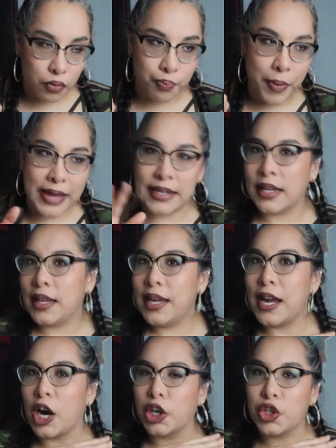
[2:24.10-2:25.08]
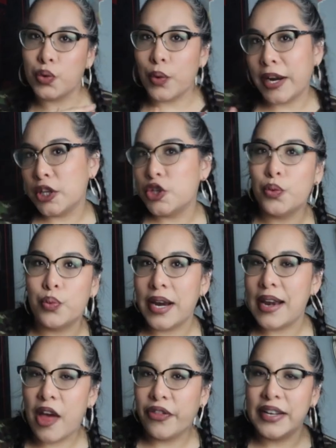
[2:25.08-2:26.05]
basically are trying to
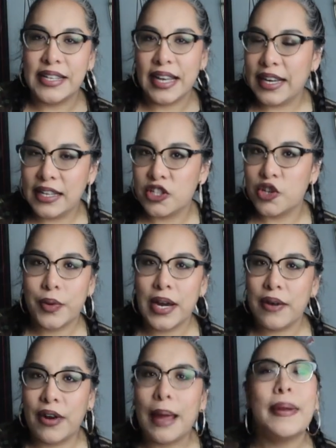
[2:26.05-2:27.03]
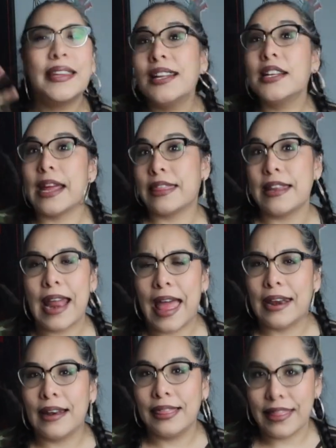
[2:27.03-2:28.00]
run out the Duttons or whatever, like basically get the
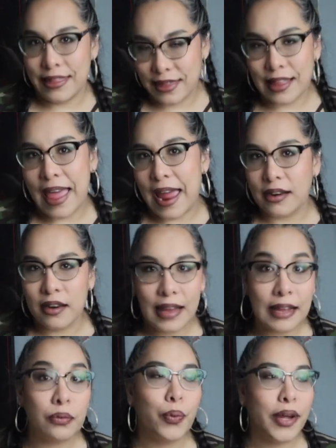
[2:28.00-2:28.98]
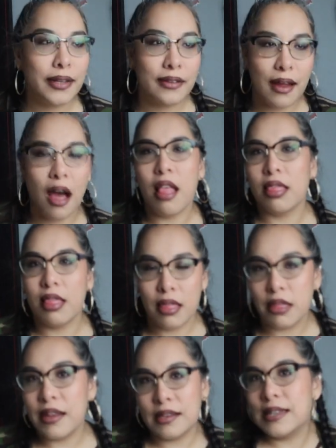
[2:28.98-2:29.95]
land. The land. That's what all
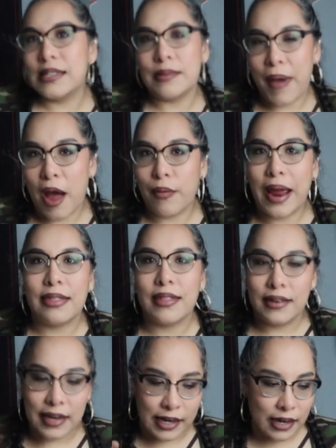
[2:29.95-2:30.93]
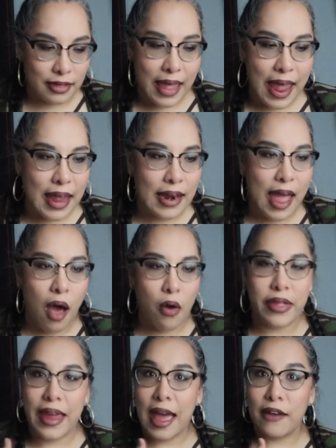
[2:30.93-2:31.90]
this is about, right? The Dutton land,
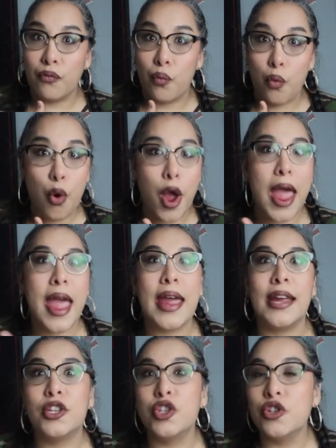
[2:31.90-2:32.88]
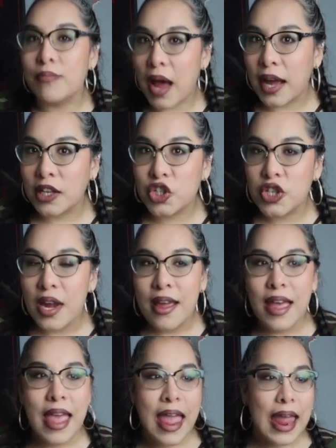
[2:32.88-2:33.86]
how they have way too much.
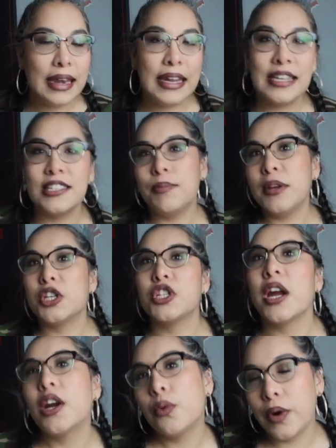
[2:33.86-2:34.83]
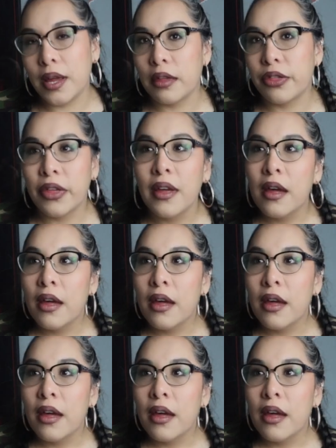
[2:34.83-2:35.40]
It needs to be shared with